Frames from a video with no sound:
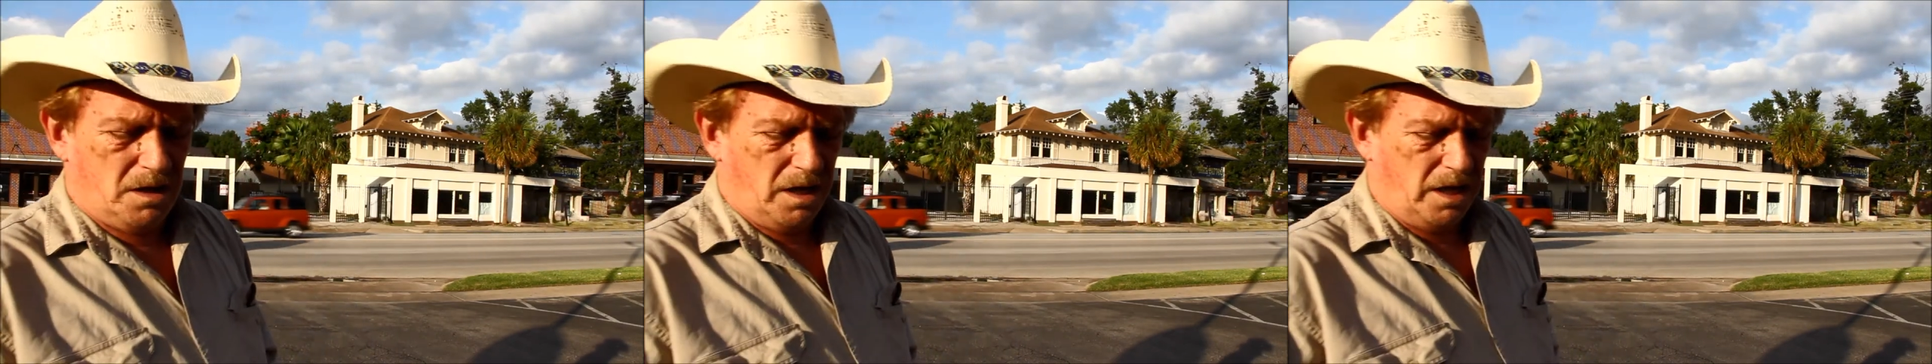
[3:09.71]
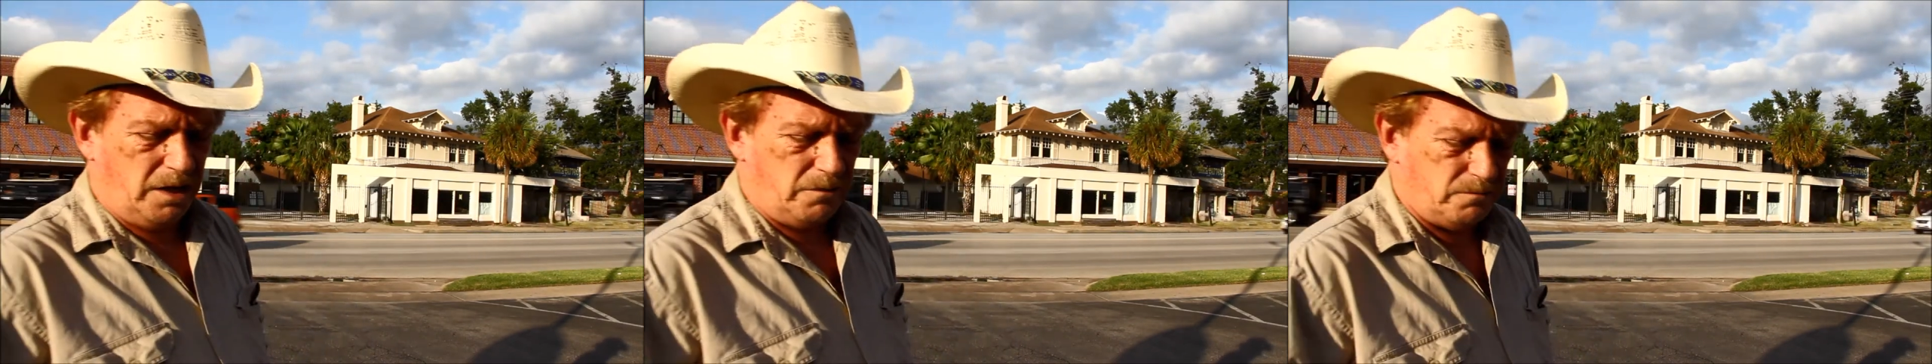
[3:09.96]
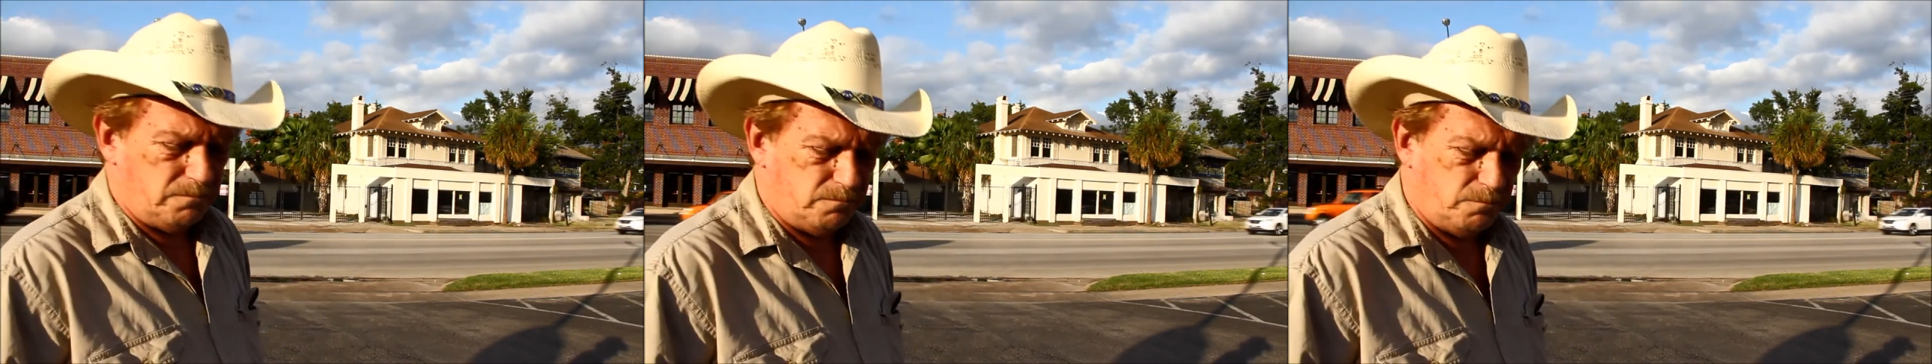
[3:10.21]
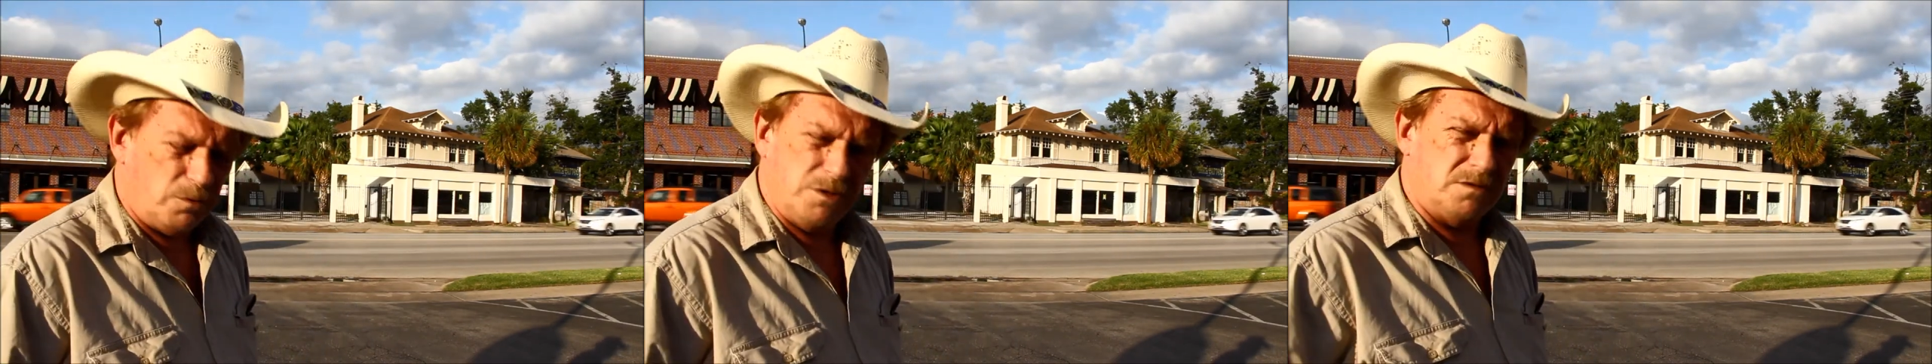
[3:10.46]
and
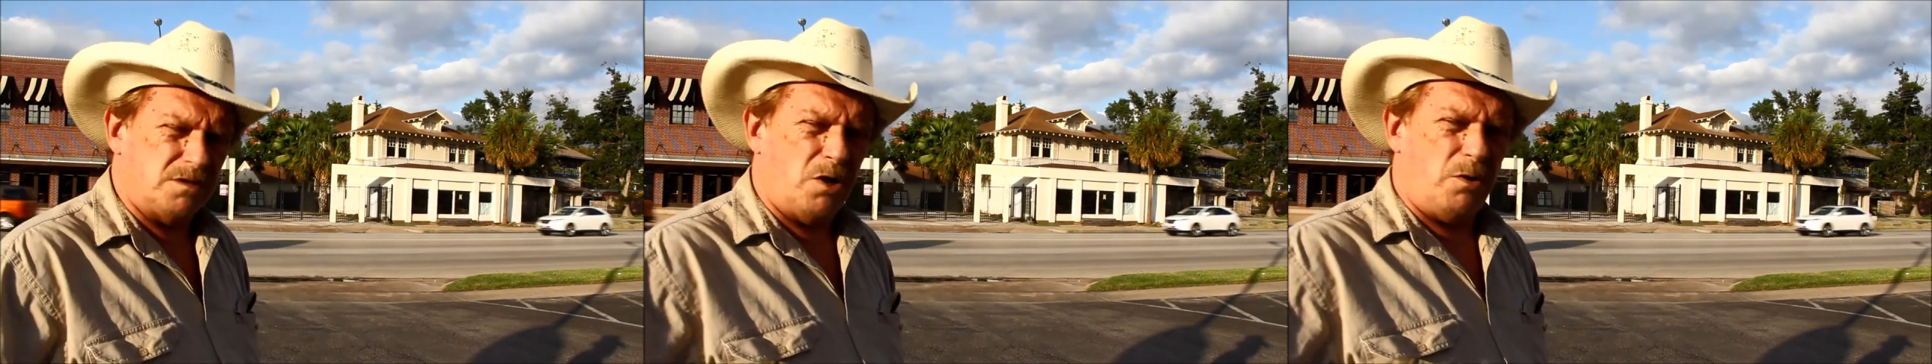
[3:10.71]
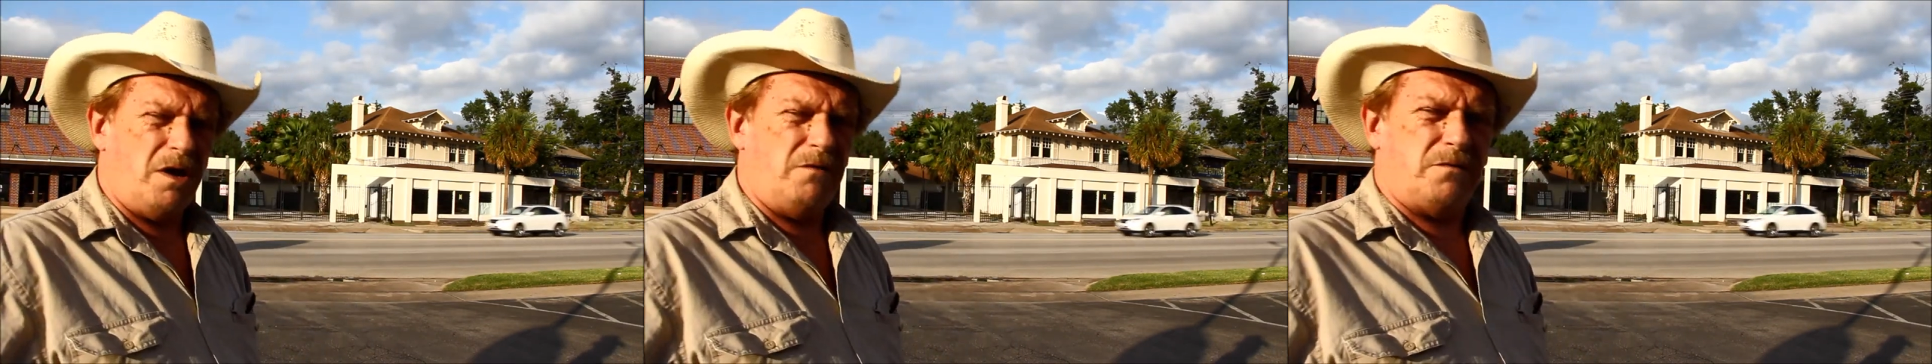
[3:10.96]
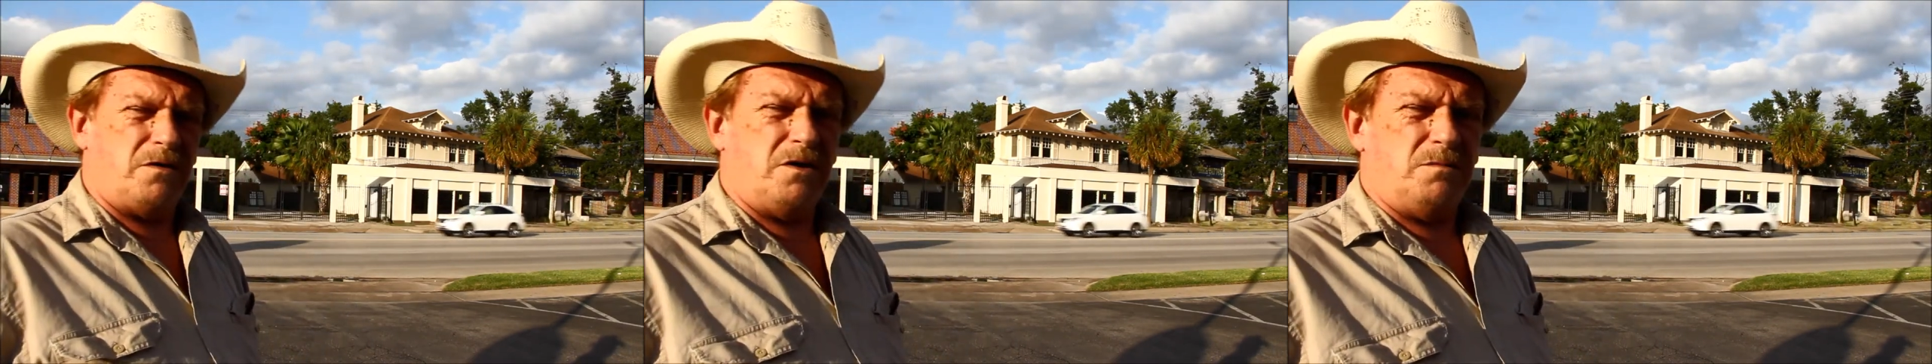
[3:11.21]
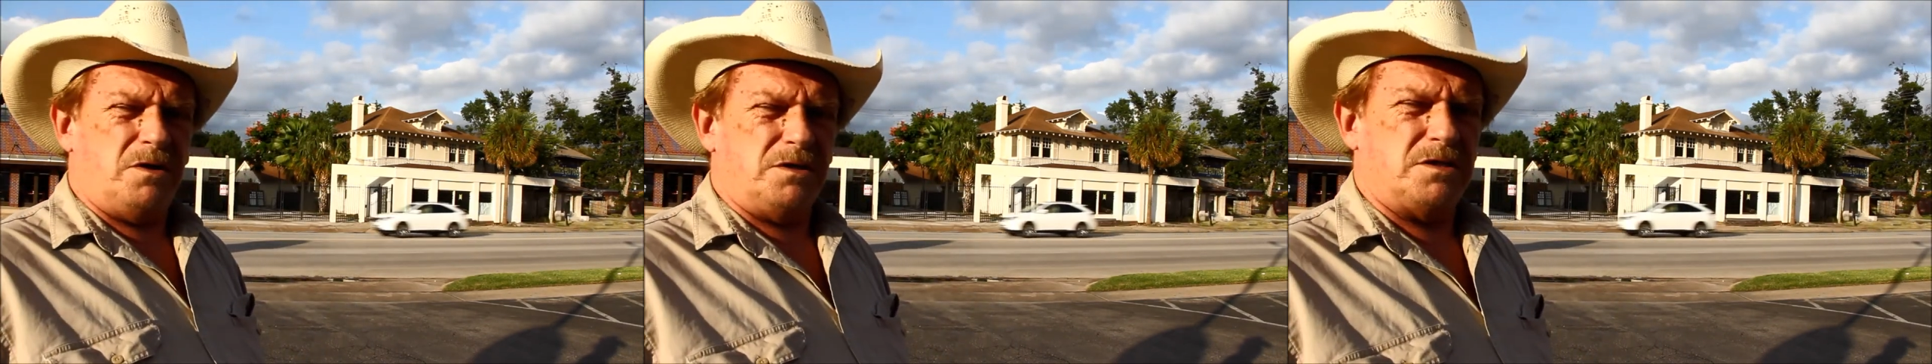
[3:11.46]
he wouldn't go out
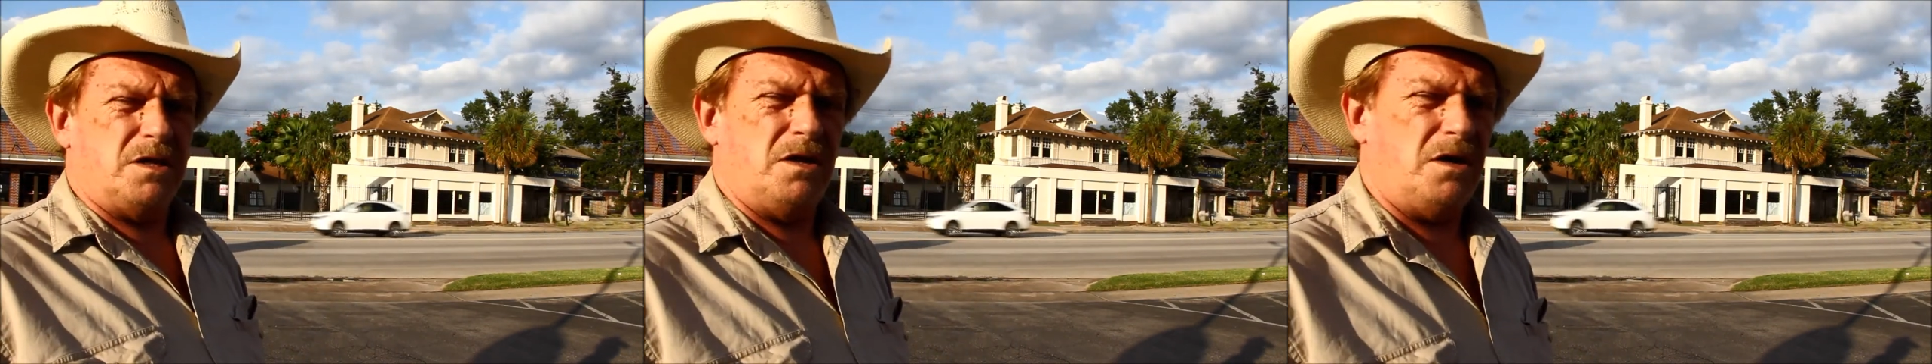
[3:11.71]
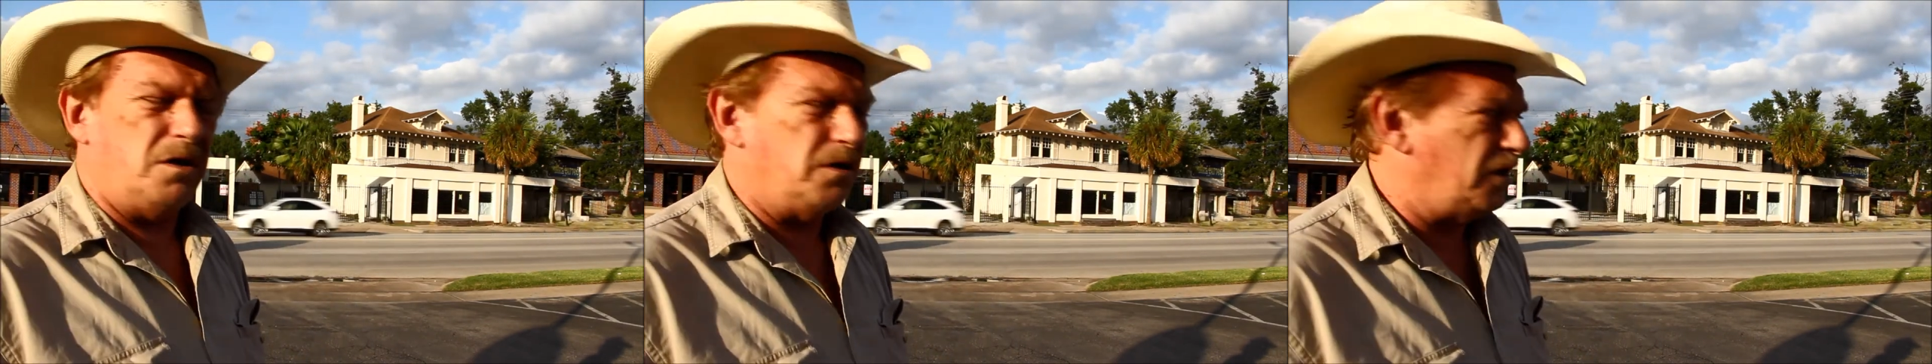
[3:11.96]
very much at all